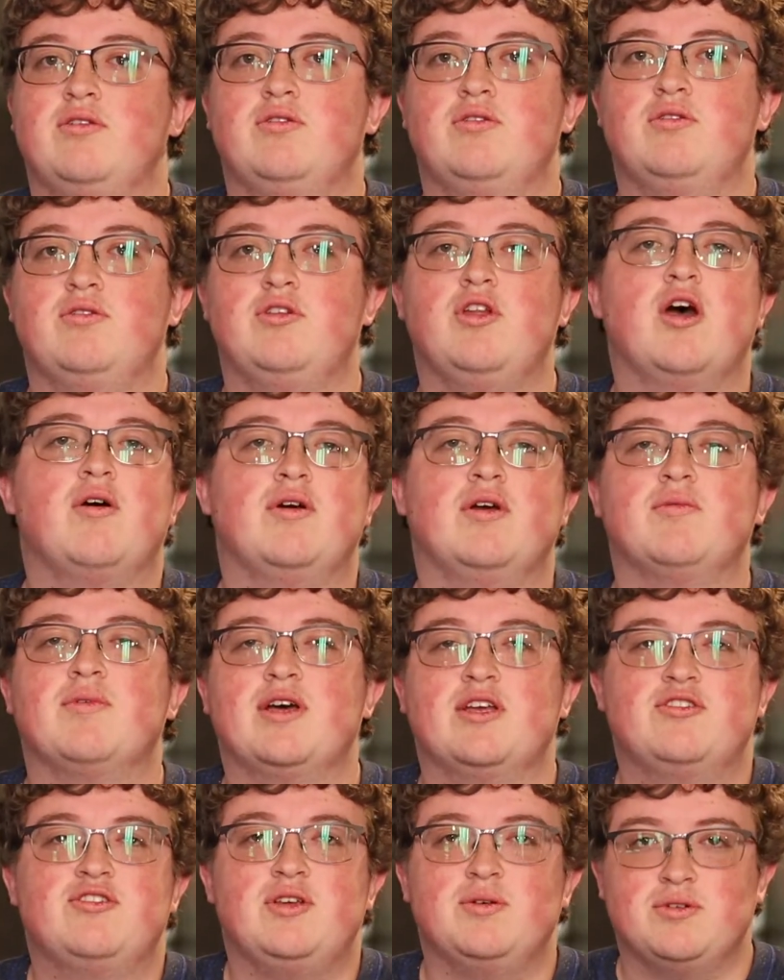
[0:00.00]
knowing
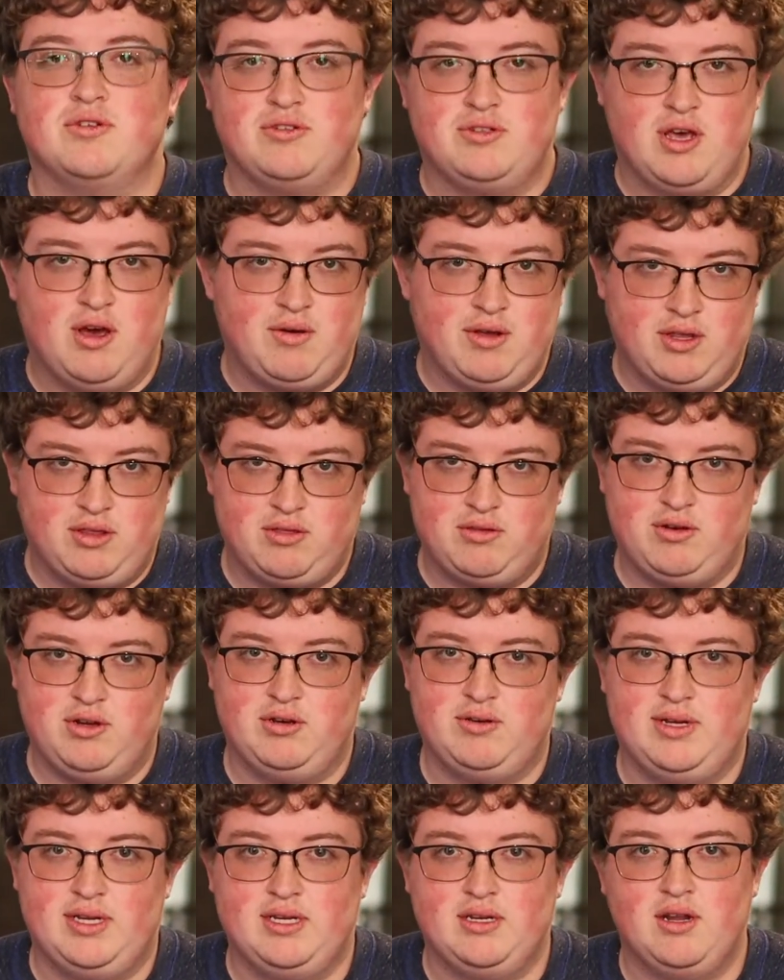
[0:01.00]
what she was going through
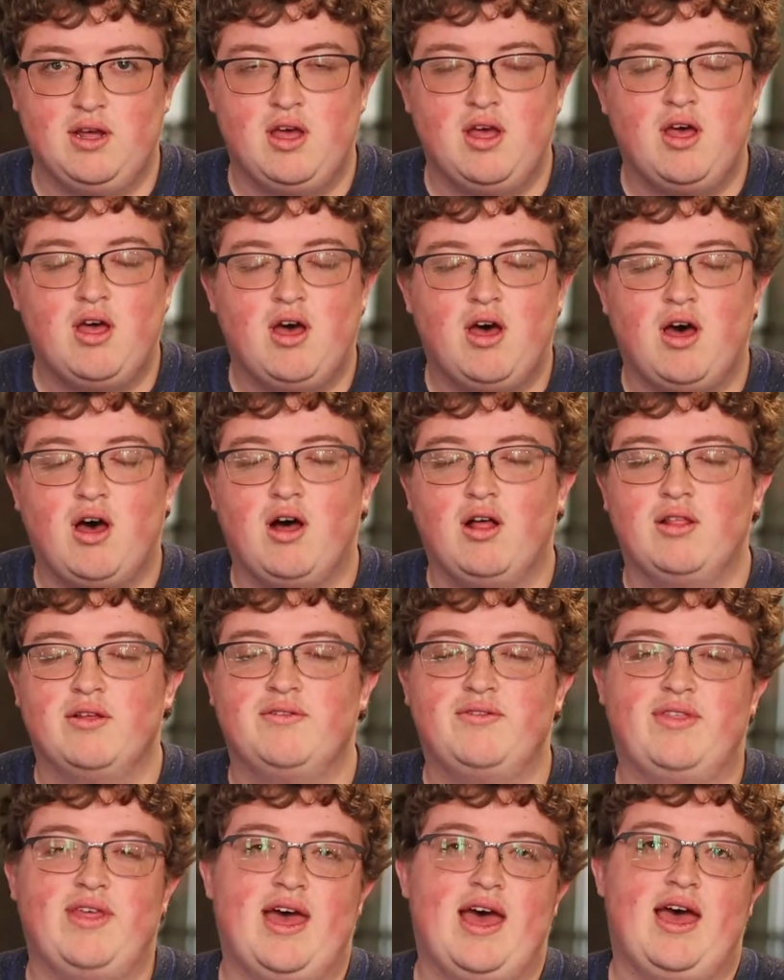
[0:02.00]
and all
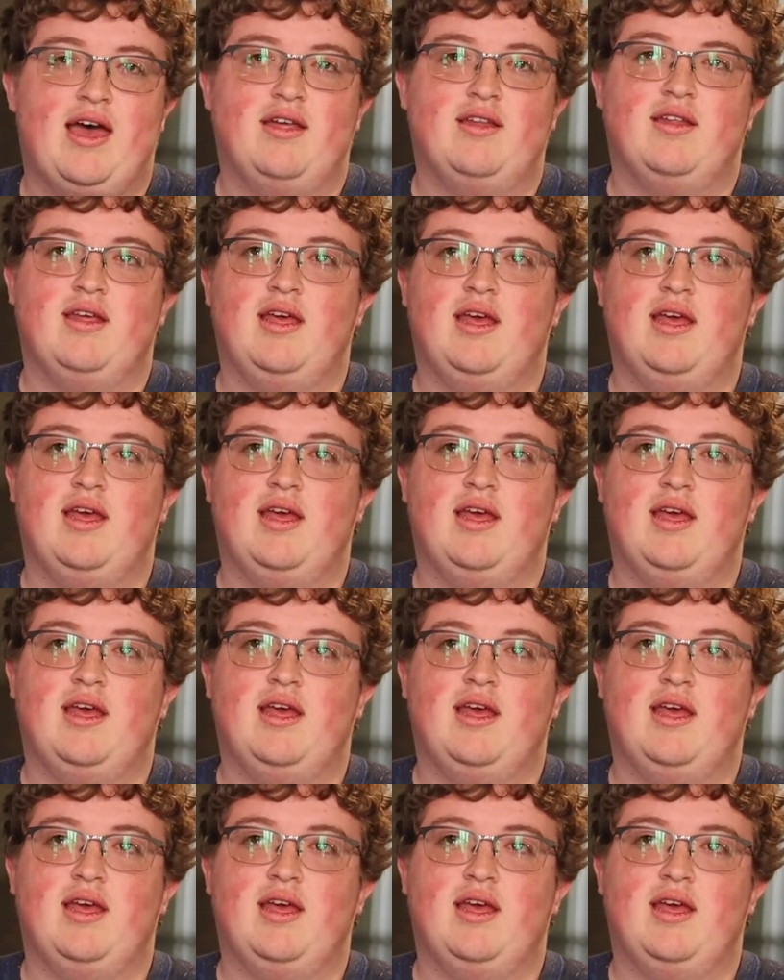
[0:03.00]
of that.